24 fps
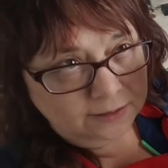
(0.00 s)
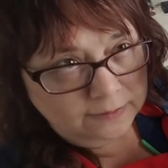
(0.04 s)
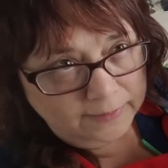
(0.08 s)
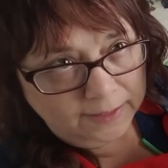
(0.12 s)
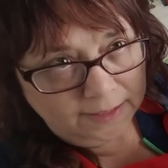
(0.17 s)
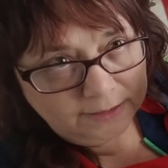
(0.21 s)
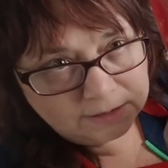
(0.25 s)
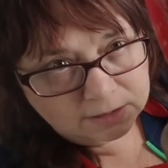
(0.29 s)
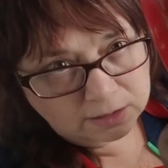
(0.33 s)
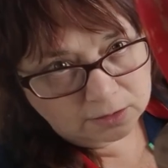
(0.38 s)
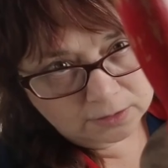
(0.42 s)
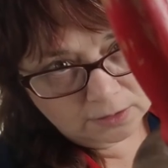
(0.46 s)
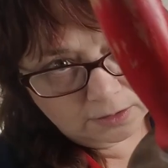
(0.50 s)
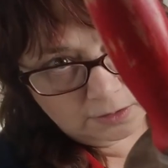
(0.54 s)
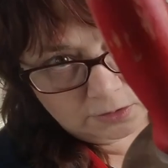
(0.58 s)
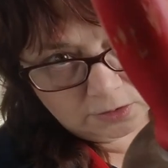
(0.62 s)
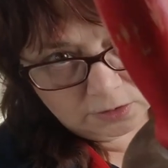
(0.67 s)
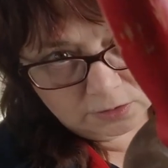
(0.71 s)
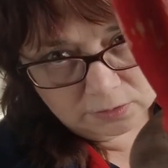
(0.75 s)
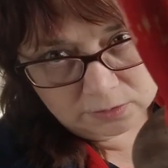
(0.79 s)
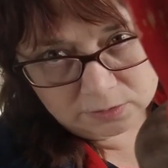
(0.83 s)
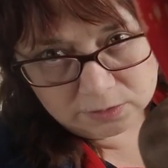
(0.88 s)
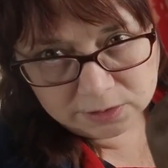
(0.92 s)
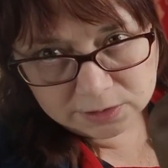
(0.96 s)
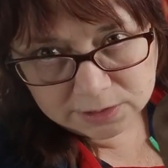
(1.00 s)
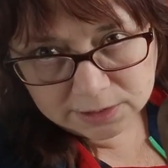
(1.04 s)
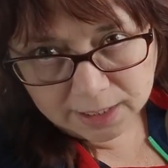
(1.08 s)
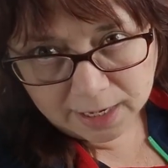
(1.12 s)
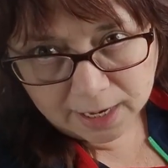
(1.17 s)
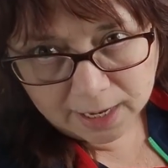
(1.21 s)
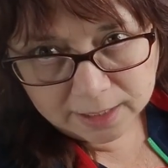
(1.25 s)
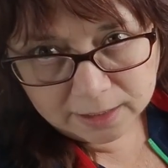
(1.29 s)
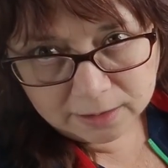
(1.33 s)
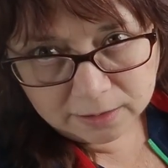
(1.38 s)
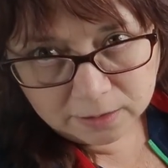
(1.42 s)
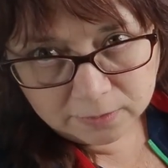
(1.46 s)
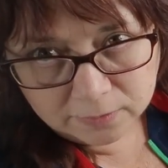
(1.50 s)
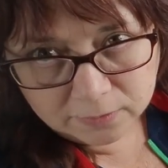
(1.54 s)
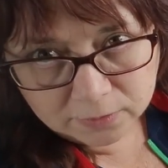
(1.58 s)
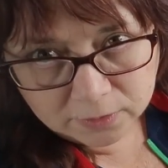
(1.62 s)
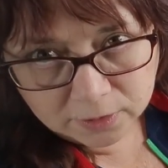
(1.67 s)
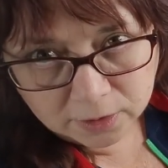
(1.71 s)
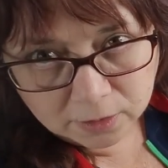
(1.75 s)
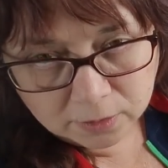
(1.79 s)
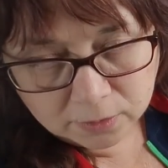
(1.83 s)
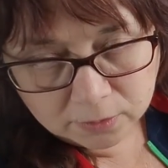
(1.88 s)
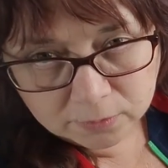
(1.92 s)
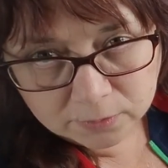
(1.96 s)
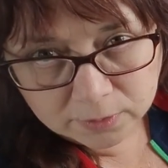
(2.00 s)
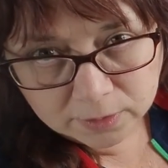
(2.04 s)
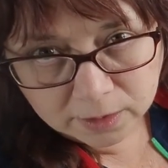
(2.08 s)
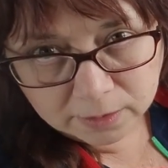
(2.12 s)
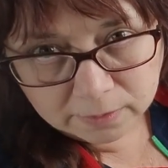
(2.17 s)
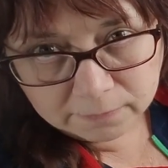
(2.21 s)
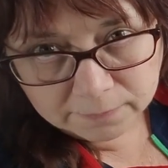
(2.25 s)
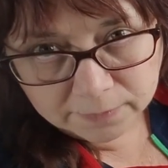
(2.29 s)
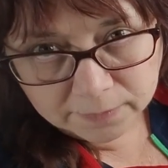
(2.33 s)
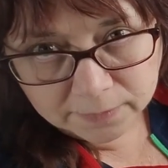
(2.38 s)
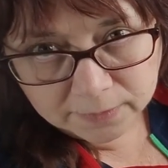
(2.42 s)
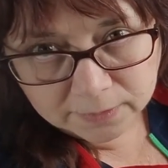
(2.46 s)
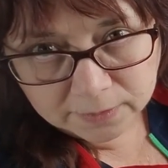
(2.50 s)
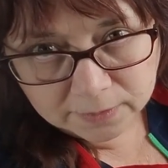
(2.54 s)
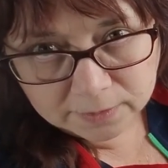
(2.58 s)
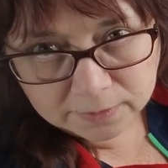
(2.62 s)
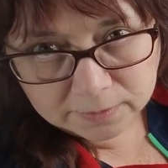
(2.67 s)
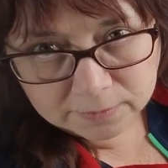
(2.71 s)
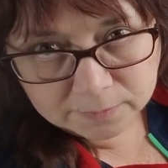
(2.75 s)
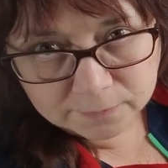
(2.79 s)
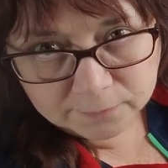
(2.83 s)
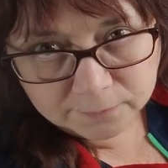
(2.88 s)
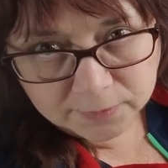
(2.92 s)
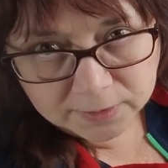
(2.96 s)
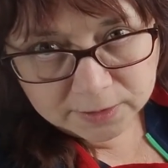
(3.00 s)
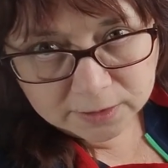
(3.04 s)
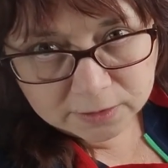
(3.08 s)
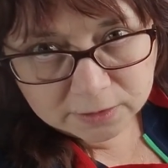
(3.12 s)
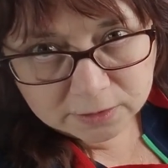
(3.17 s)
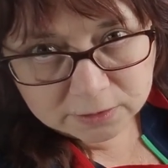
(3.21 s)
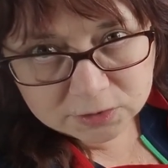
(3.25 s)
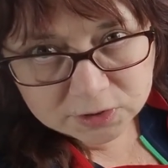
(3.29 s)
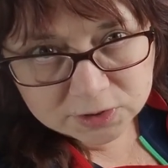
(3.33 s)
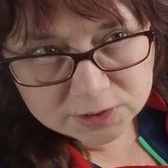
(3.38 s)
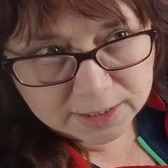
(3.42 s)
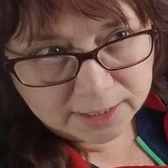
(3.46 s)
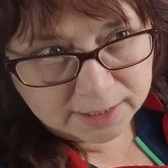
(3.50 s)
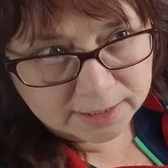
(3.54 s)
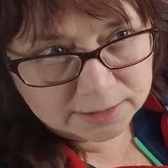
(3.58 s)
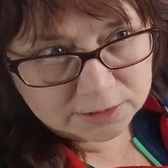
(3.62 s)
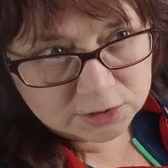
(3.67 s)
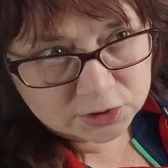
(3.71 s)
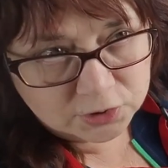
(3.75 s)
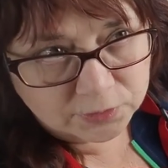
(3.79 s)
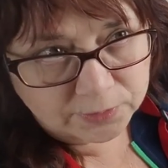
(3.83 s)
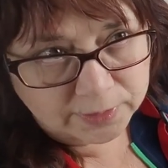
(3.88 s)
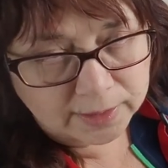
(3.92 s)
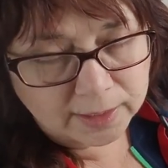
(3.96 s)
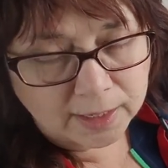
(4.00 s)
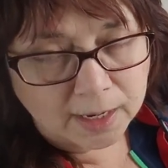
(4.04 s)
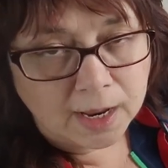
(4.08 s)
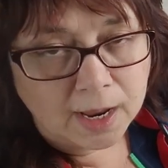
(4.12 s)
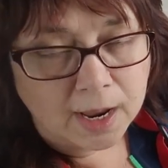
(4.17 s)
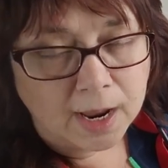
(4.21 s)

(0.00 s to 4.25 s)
that's all you do. You just add another coat of the vinegar stain to it.